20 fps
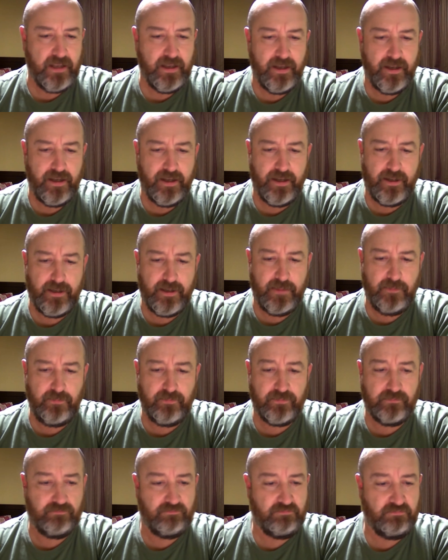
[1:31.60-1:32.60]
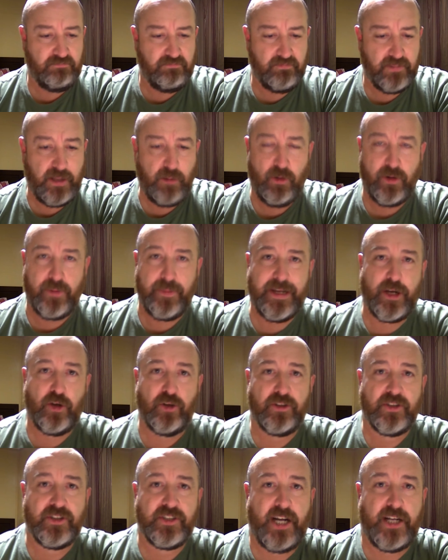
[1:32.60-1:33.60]
They want to make a
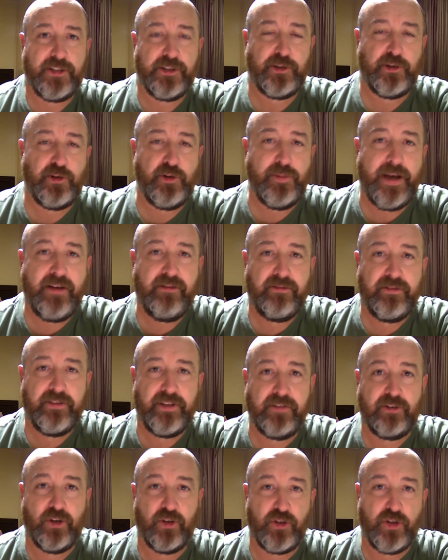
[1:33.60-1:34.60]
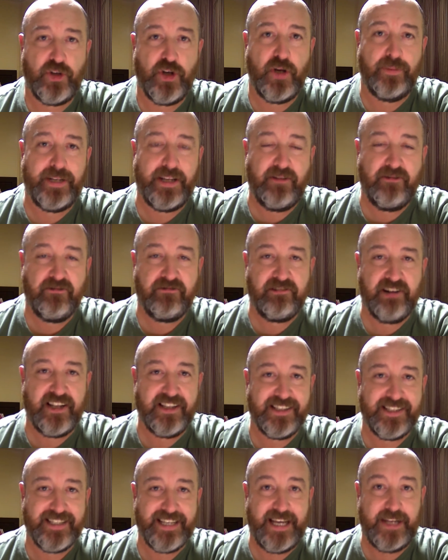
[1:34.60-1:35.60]
good start to Group F. They've got Germany,
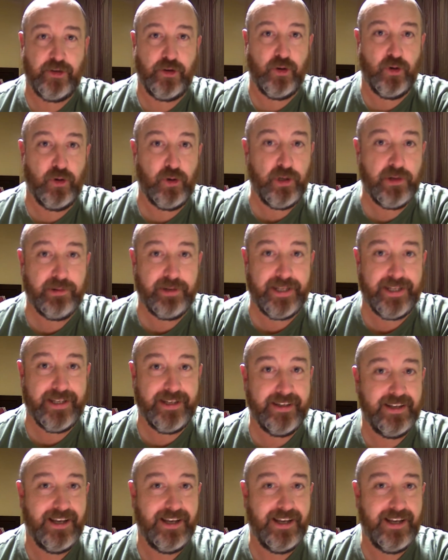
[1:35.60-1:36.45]
France and Hungary.